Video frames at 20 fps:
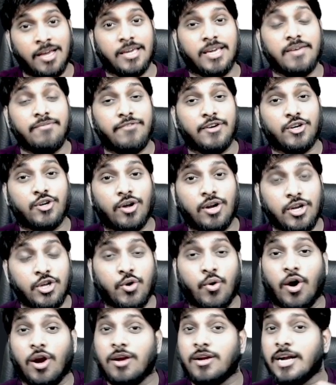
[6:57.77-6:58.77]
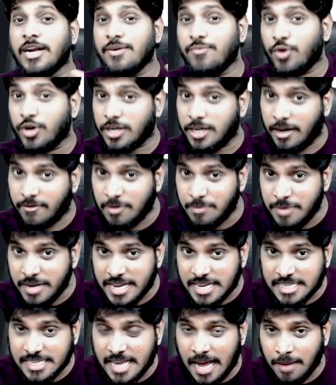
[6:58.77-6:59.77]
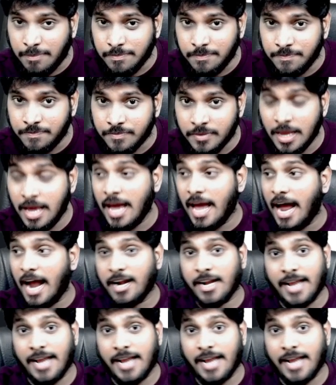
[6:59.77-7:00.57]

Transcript: if at all you already wrote November exam and